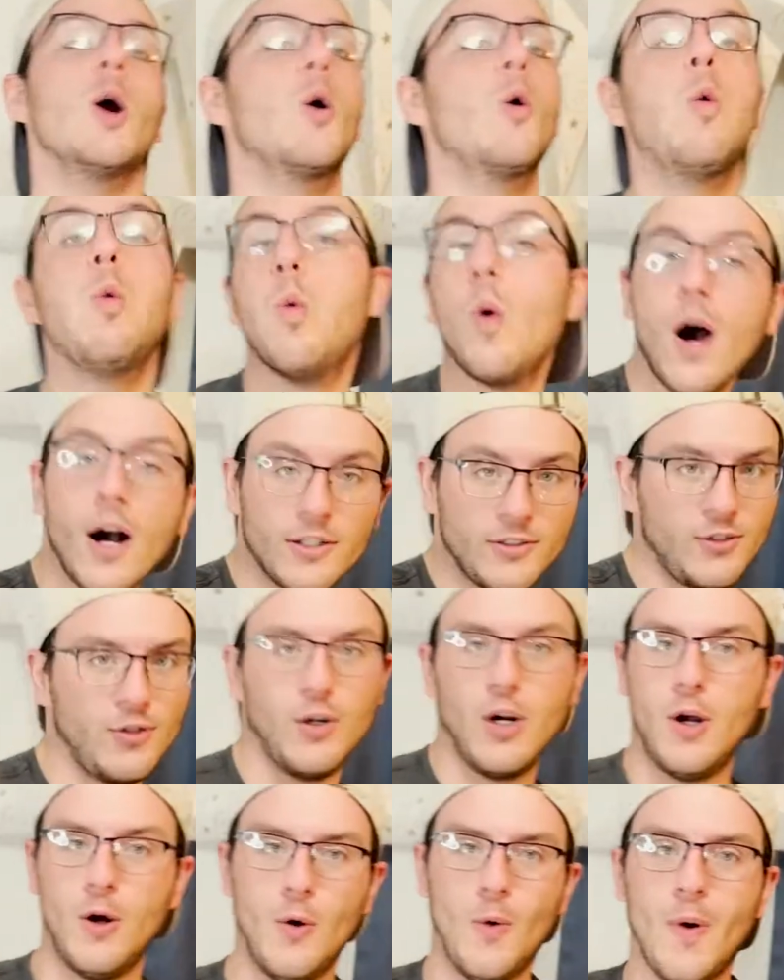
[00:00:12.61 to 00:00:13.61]

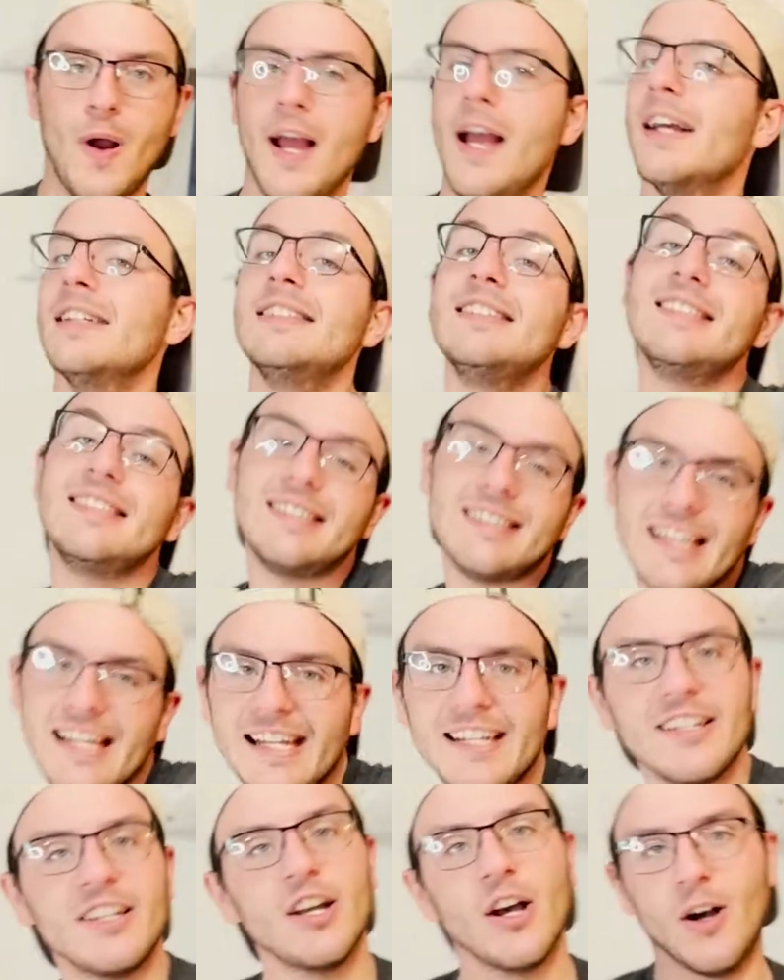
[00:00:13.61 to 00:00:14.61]
Cuatro.
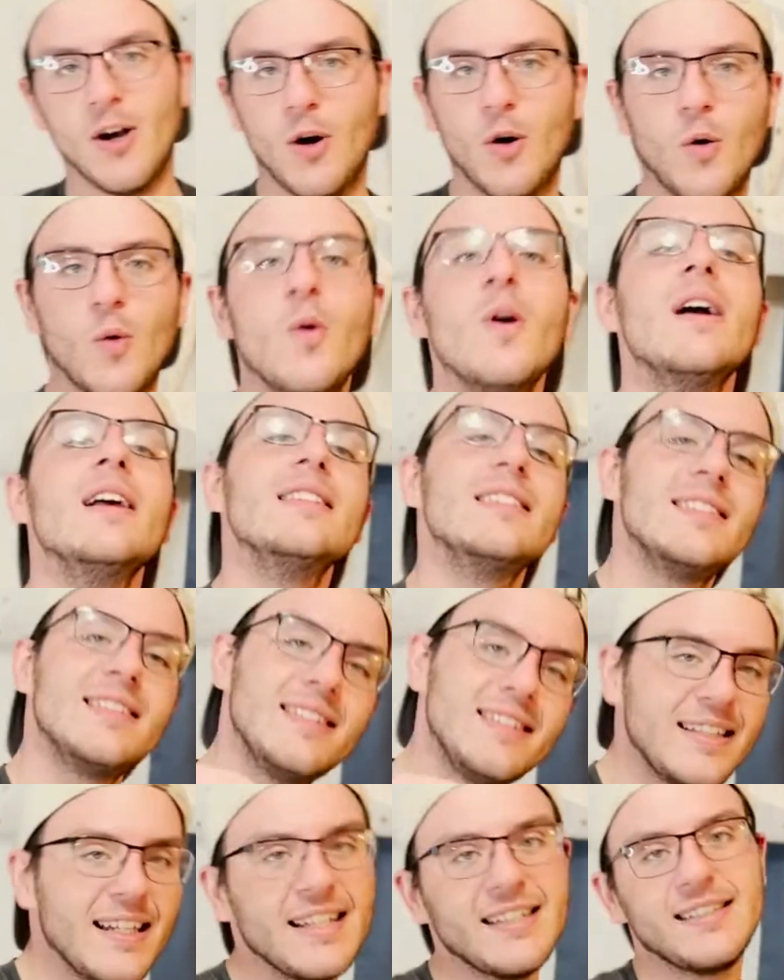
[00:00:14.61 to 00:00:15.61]
Cinco.
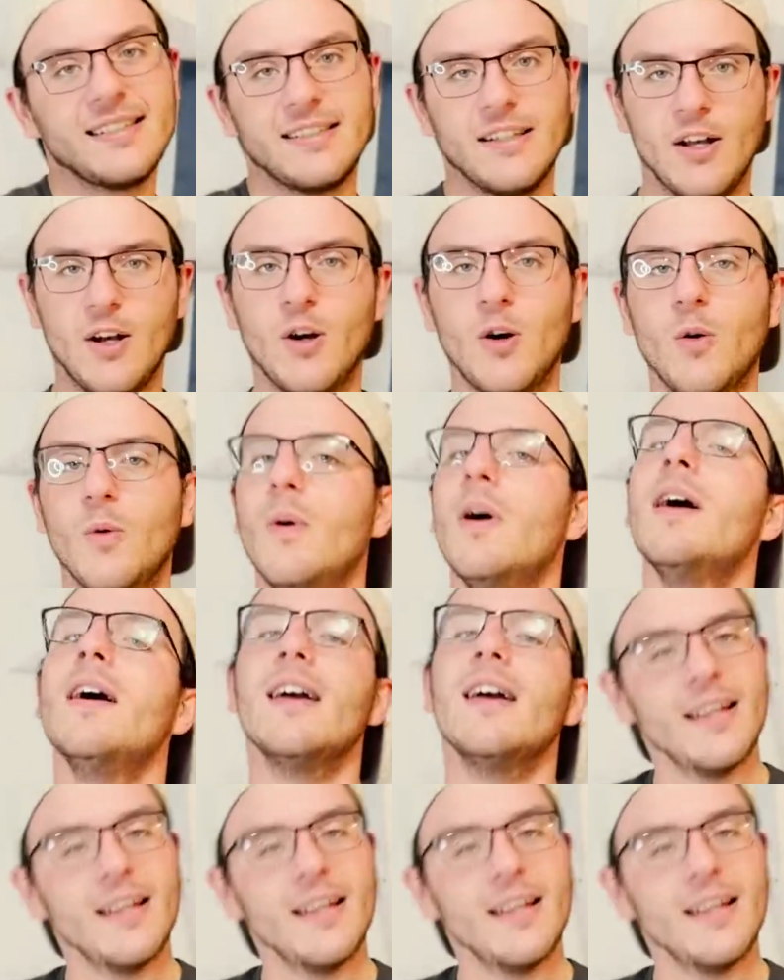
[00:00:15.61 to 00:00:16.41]
Sixo.